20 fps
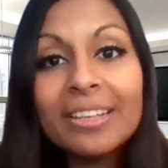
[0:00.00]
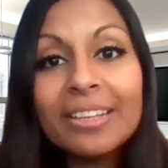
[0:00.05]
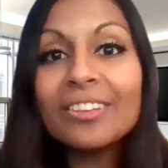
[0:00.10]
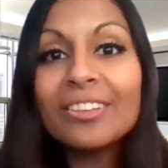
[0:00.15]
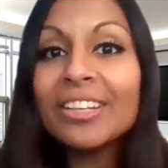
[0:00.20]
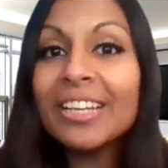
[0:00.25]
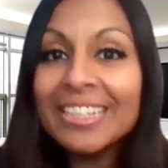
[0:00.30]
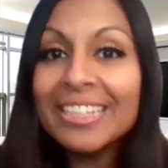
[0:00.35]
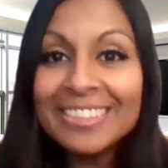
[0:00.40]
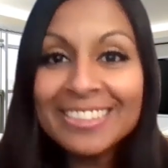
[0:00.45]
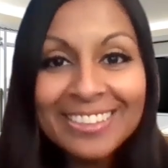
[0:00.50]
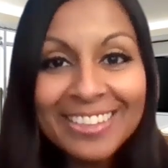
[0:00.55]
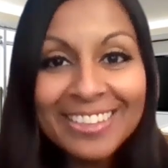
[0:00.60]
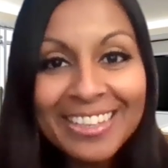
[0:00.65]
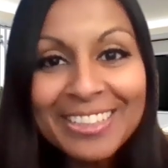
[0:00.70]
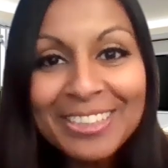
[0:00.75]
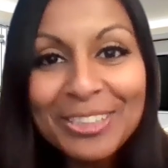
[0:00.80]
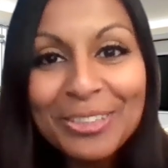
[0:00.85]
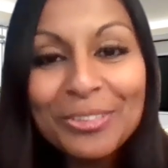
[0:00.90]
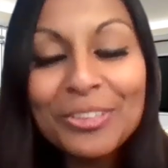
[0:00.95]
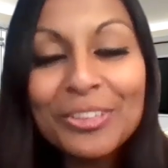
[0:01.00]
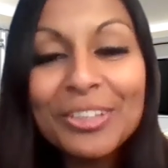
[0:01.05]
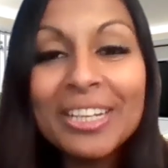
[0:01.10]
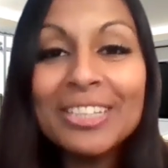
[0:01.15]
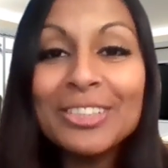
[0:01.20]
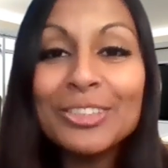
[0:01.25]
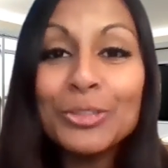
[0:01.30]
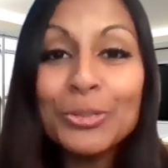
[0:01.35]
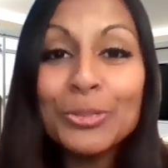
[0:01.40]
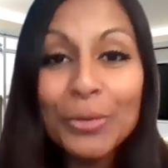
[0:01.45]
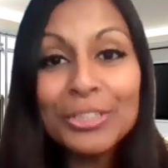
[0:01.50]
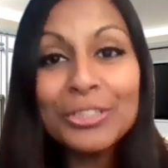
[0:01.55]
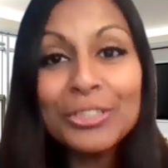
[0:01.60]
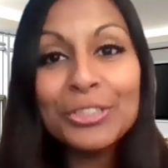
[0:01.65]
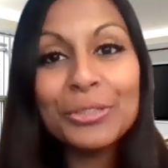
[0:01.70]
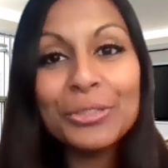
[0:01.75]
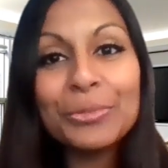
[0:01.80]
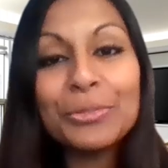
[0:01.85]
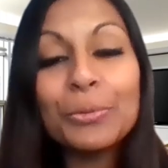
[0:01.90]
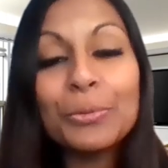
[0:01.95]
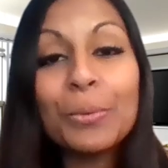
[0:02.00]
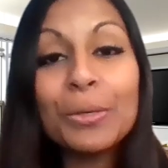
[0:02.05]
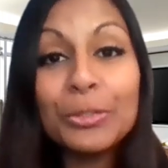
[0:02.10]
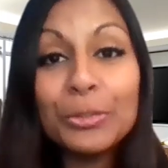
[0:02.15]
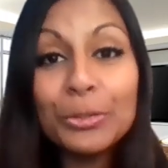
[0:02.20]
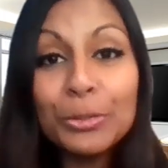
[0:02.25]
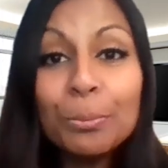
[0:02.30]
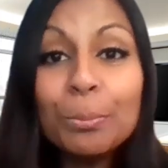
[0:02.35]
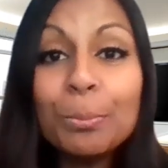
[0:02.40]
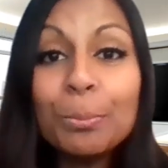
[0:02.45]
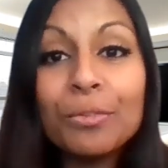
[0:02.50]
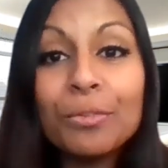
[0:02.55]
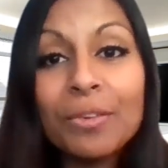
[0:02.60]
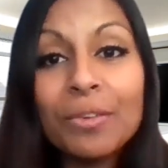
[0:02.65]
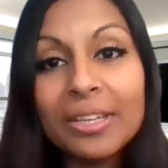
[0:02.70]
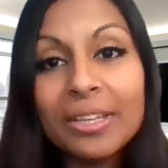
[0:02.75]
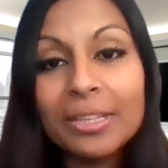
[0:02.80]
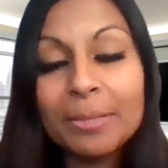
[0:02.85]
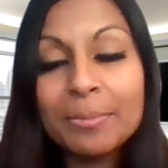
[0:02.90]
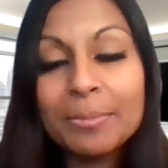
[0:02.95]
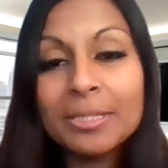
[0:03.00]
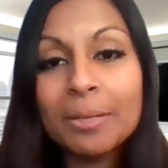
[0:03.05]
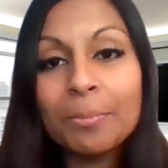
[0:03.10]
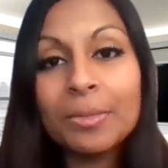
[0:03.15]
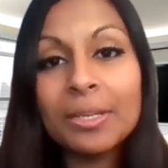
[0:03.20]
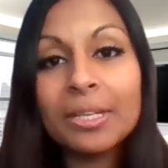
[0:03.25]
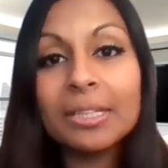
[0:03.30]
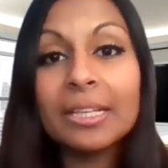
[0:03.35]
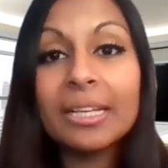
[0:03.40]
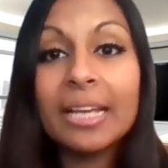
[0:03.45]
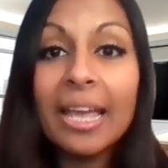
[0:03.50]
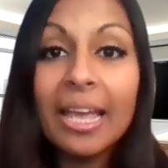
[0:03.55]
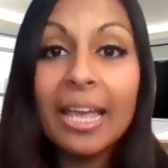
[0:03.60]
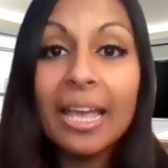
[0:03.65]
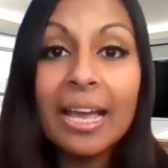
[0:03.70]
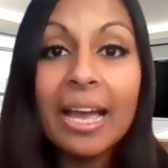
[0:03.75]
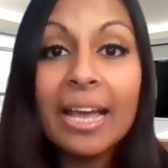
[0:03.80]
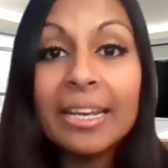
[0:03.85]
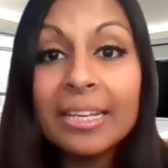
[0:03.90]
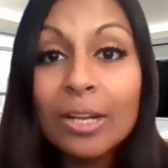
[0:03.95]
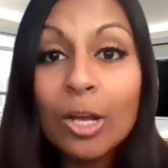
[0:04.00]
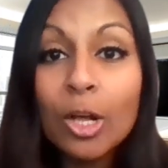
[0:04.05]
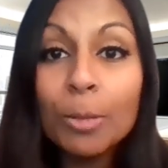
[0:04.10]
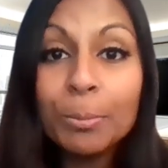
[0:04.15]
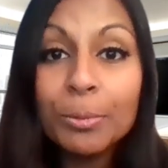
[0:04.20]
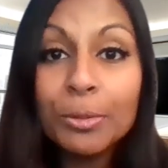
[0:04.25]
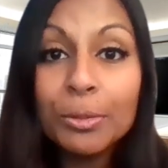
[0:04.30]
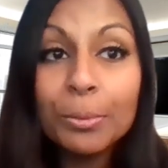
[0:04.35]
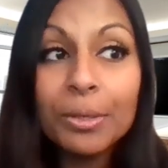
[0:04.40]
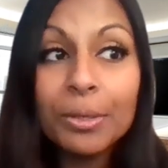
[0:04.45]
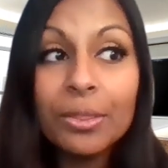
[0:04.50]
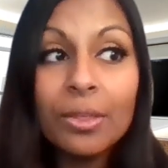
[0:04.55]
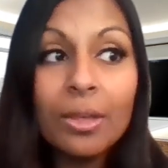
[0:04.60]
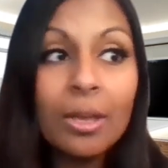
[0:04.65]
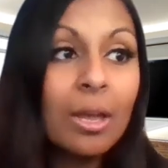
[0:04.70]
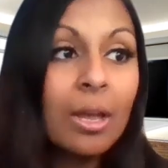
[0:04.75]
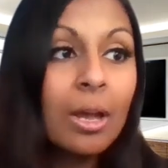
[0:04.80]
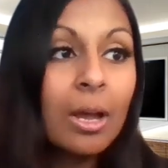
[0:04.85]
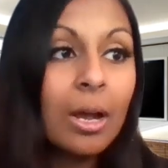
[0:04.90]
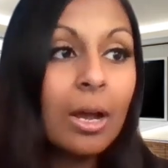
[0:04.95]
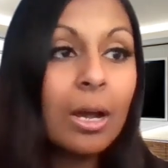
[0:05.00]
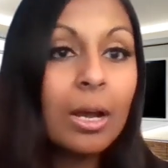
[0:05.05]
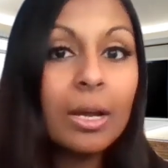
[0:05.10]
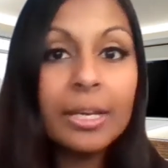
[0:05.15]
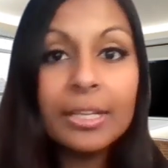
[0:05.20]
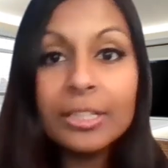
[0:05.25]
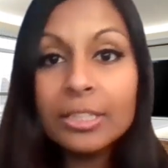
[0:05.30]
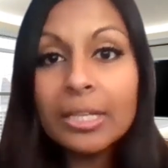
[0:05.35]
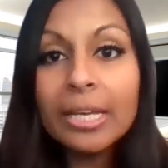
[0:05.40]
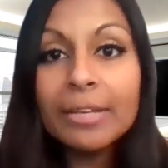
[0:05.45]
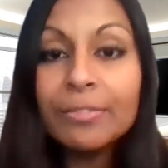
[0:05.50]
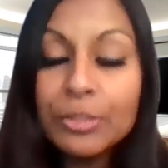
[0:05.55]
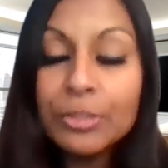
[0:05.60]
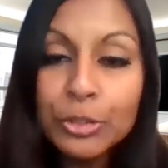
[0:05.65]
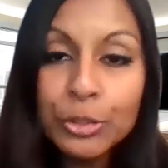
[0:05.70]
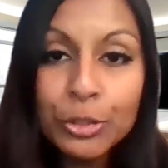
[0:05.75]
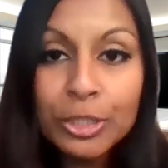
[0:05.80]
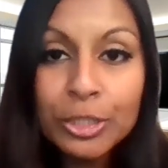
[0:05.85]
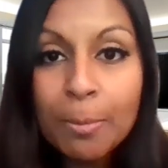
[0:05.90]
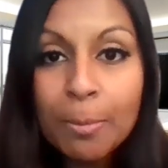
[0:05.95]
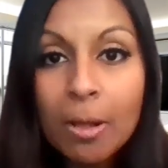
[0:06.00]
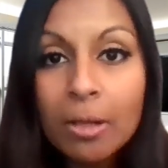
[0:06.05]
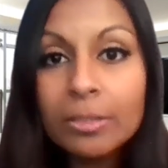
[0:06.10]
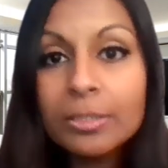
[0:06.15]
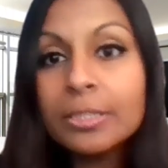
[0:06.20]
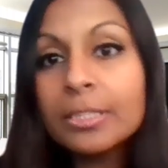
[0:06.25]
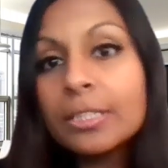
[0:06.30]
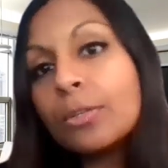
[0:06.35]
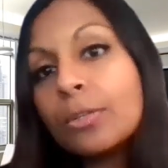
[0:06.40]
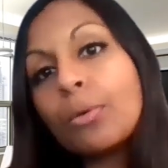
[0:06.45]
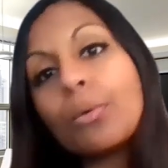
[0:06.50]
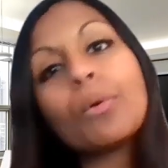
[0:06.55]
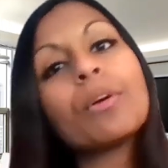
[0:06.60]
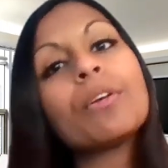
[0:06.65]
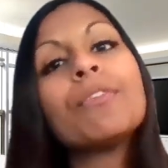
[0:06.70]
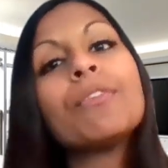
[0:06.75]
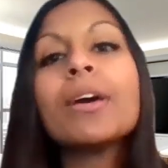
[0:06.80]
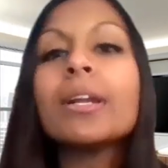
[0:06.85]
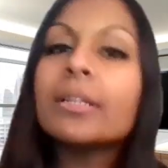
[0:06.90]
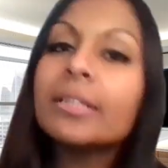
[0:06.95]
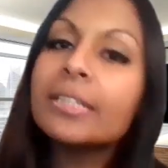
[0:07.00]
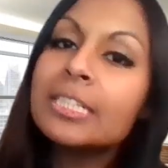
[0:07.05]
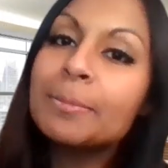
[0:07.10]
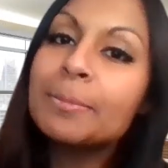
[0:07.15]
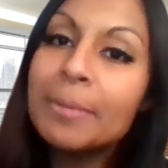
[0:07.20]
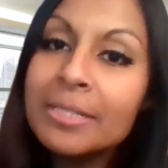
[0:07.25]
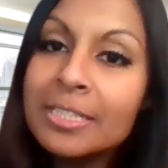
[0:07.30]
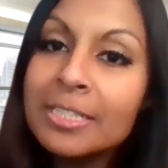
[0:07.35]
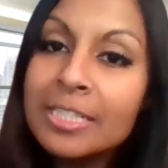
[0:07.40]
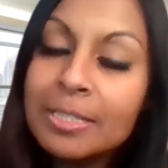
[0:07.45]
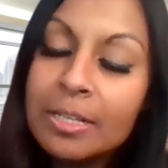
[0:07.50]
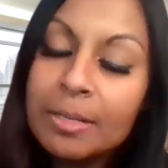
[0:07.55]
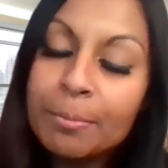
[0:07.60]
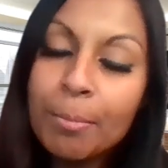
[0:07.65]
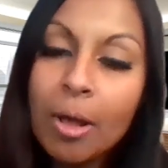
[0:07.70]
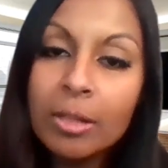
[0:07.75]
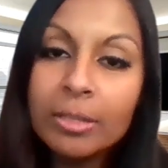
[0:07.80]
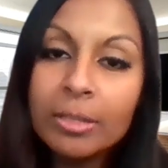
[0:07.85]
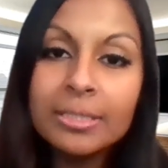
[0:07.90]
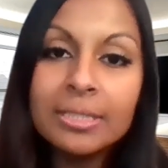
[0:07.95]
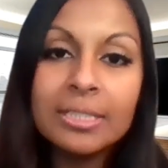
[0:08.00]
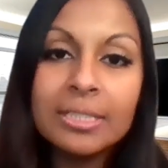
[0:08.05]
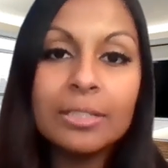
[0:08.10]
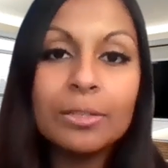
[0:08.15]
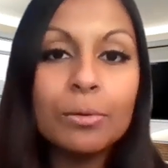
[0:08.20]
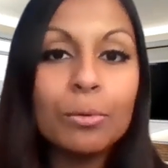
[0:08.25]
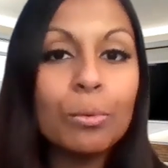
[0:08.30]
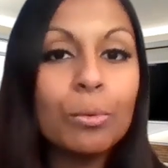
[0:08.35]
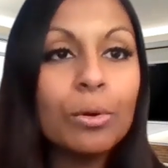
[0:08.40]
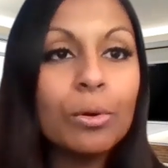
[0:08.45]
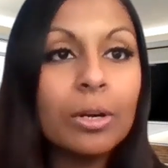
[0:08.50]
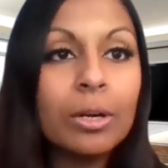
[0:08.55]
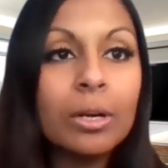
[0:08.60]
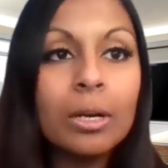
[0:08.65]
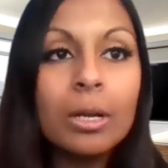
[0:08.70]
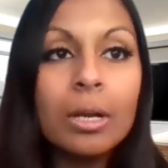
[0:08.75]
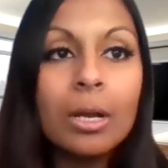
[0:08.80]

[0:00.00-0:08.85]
They're getting to like you and they're getting to trust you. So when you provide them something like, hey, I can help you with life insurance policy or final expense policy, or